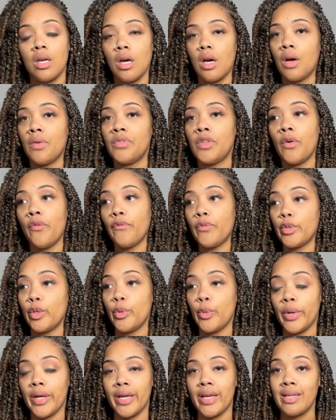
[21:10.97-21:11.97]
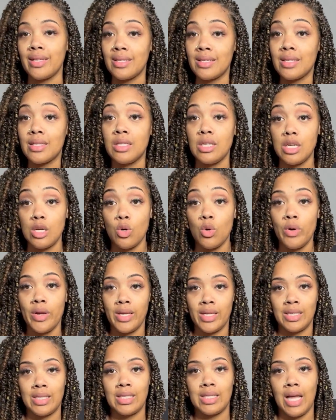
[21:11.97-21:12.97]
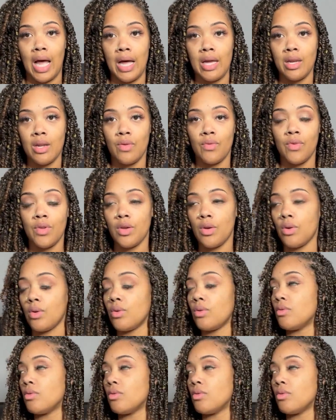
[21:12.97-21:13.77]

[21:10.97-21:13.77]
of the fluid is still inside of you.